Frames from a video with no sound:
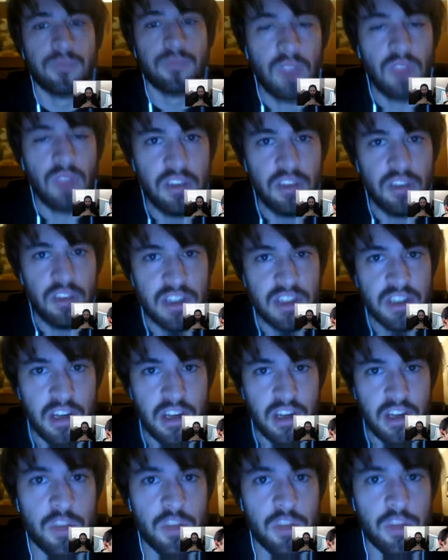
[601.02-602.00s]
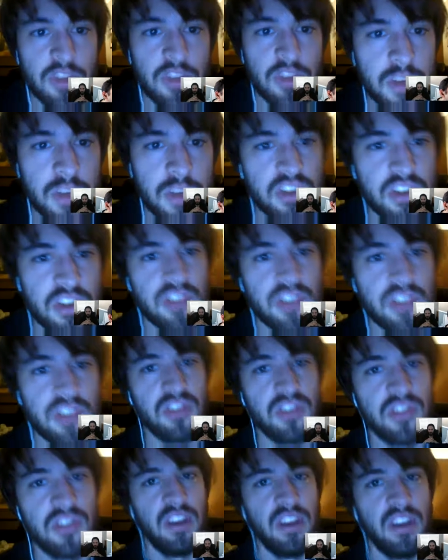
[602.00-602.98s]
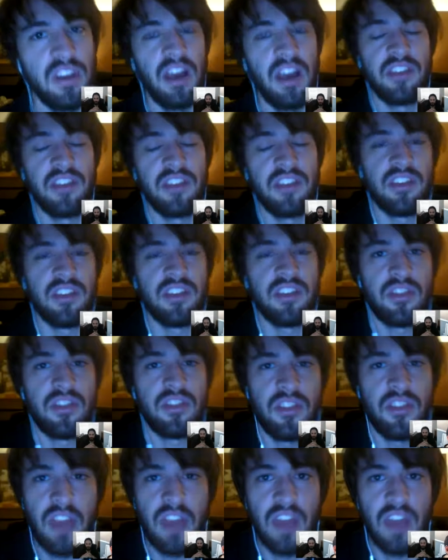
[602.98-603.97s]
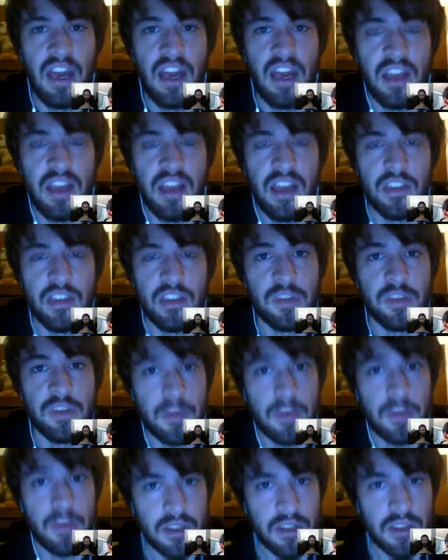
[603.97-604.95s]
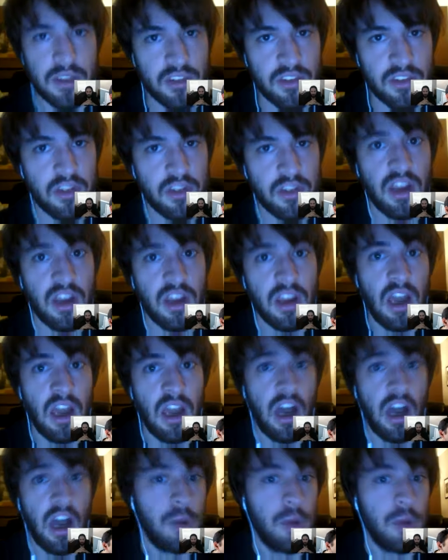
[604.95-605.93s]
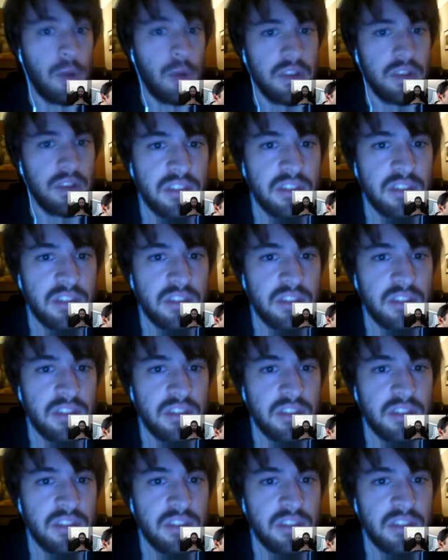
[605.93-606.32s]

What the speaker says: of the entire human species since humans have been considered hominids.